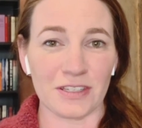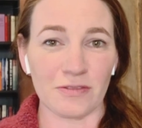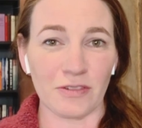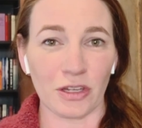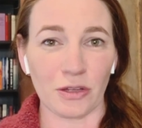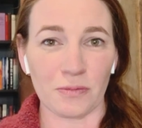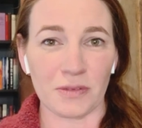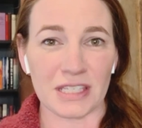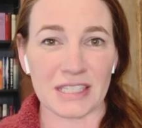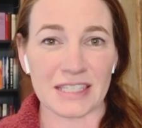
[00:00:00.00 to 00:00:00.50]

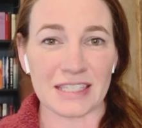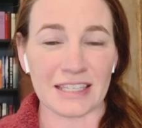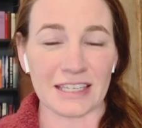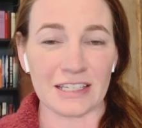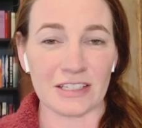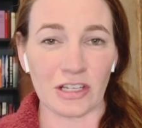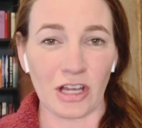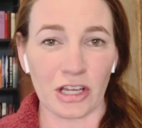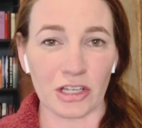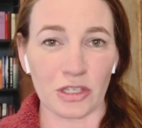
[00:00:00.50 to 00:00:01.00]
Development
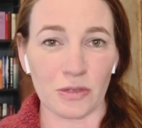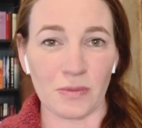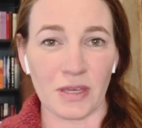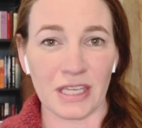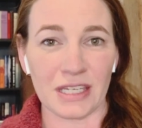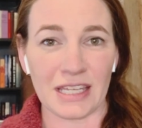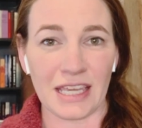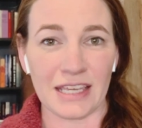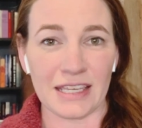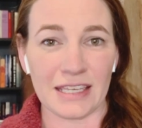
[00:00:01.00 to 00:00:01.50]
Slate
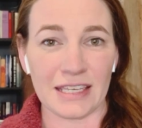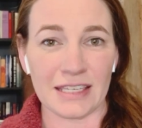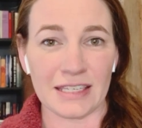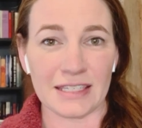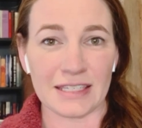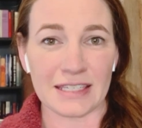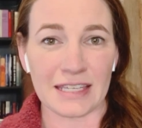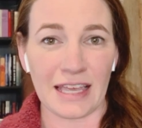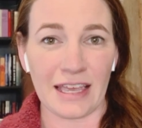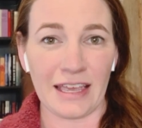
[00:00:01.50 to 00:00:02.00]
document
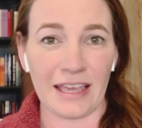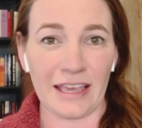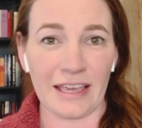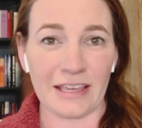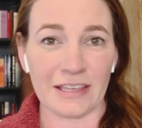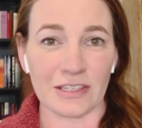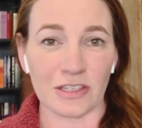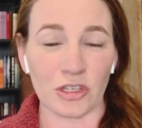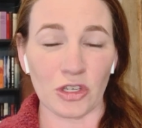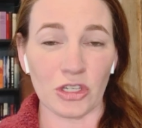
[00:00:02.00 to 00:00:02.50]
is
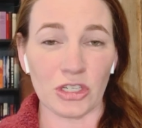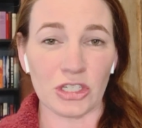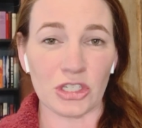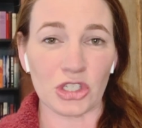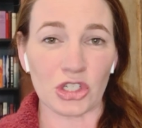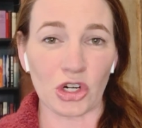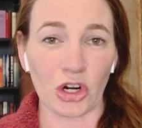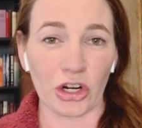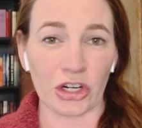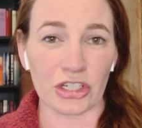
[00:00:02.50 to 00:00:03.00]
a good
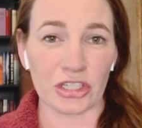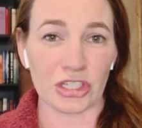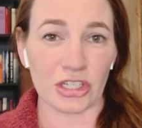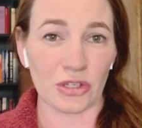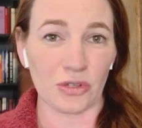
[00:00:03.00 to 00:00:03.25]
start